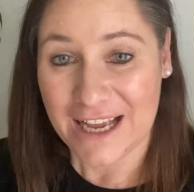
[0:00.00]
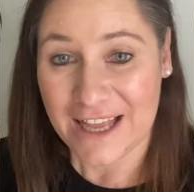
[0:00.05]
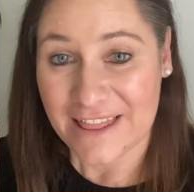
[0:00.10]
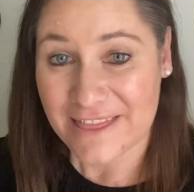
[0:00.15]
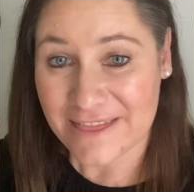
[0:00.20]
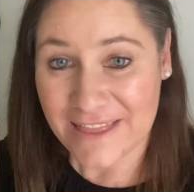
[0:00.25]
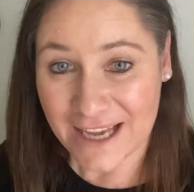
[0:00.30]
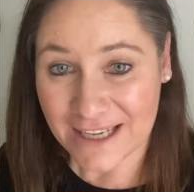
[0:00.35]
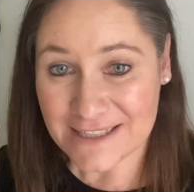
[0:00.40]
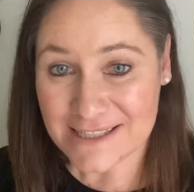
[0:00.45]

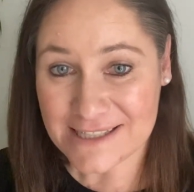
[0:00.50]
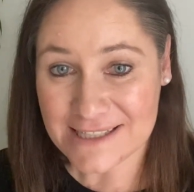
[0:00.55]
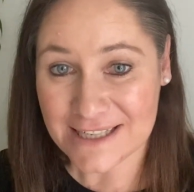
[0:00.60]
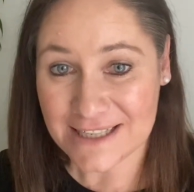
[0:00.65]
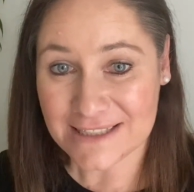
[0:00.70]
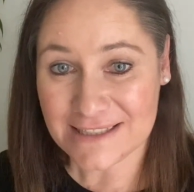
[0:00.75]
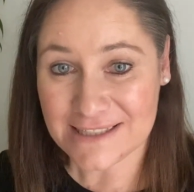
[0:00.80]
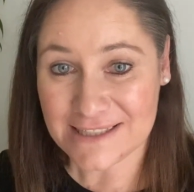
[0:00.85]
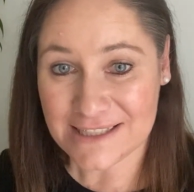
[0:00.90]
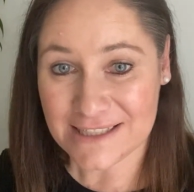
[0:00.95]
that's
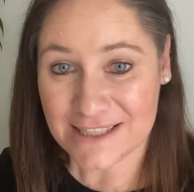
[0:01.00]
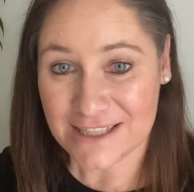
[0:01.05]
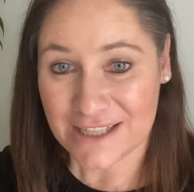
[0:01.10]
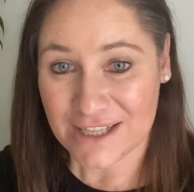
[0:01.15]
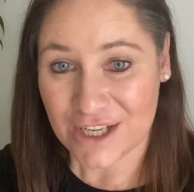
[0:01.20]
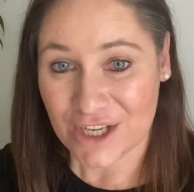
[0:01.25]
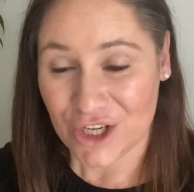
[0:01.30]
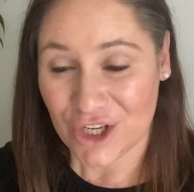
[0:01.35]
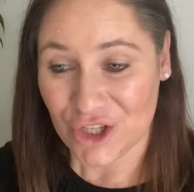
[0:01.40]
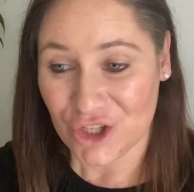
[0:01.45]
it,
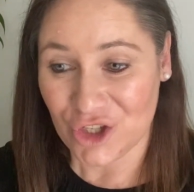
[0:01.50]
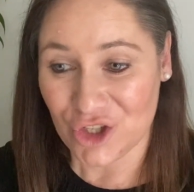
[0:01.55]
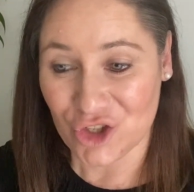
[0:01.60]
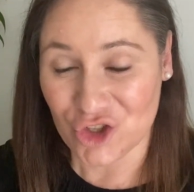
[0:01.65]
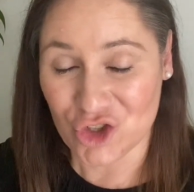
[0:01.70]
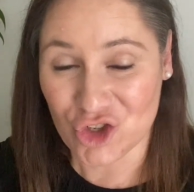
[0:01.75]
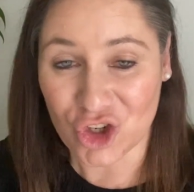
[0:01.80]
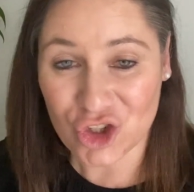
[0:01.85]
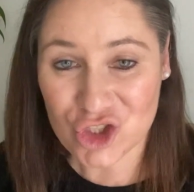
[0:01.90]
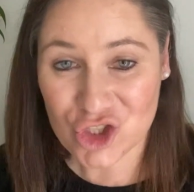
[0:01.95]
you're
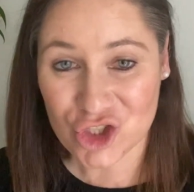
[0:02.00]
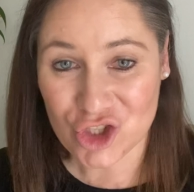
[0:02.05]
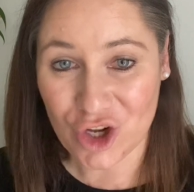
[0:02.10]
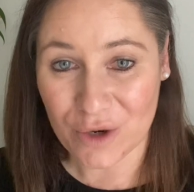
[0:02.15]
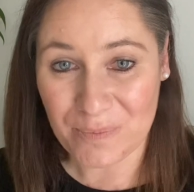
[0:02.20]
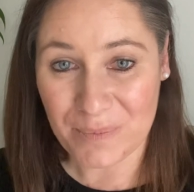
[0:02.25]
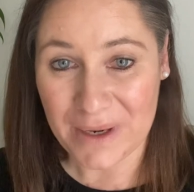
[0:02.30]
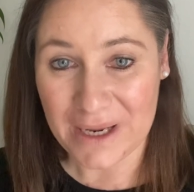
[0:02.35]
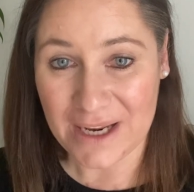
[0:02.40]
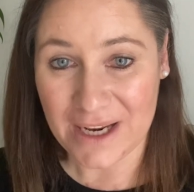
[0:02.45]
not
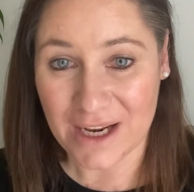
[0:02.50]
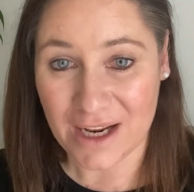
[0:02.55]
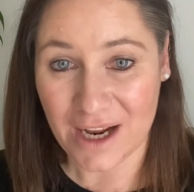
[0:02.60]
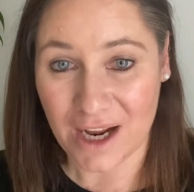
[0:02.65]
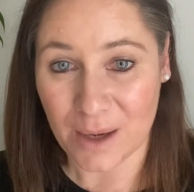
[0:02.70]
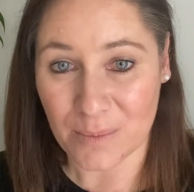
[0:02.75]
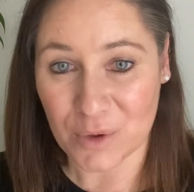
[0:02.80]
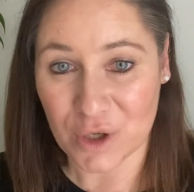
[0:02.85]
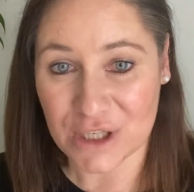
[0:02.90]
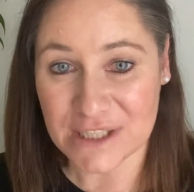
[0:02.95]
stopping,
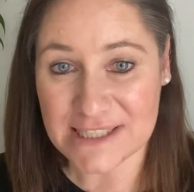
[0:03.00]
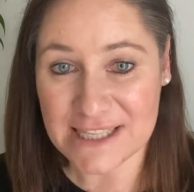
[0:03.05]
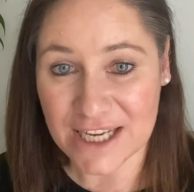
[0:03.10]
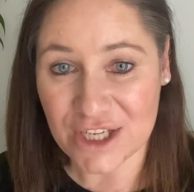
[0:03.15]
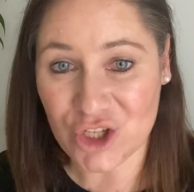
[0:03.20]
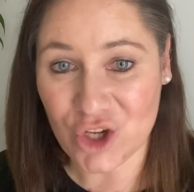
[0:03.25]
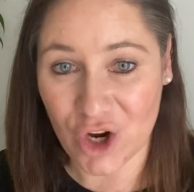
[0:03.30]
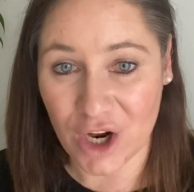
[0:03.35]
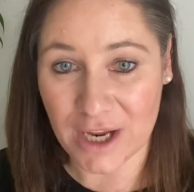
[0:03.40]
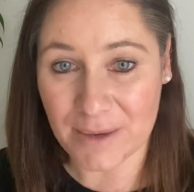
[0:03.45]
I'm going to
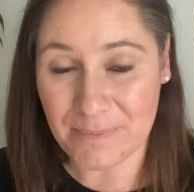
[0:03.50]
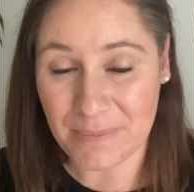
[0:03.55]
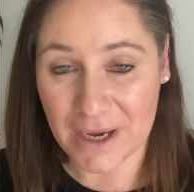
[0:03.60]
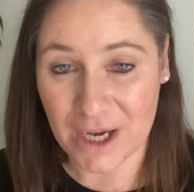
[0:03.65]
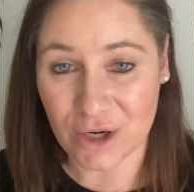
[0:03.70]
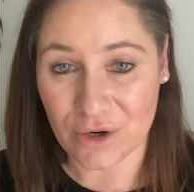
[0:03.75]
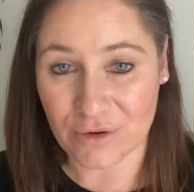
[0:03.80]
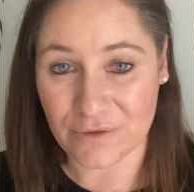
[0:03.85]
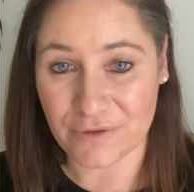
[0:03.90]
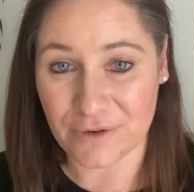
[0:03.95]
take your
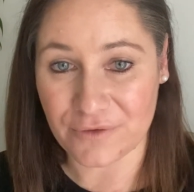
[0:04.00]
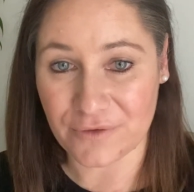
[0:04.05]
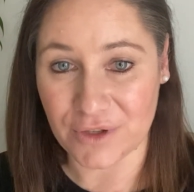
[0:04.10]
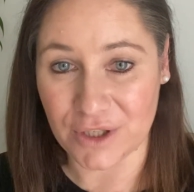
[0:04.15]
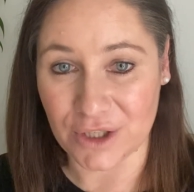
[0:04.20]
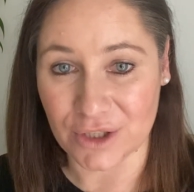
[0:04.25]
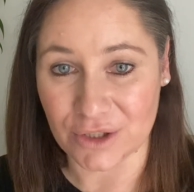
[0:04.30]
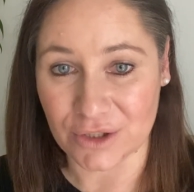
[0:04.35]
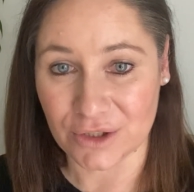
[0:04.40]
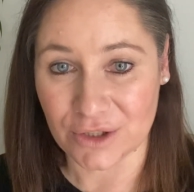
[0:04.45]
iPad off of
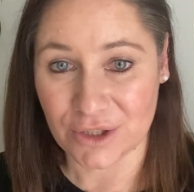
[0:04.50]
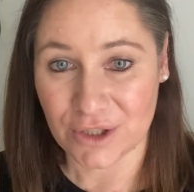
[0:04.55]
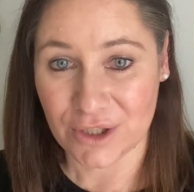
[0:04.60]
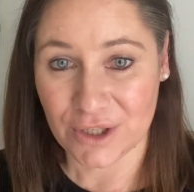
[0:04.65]
you.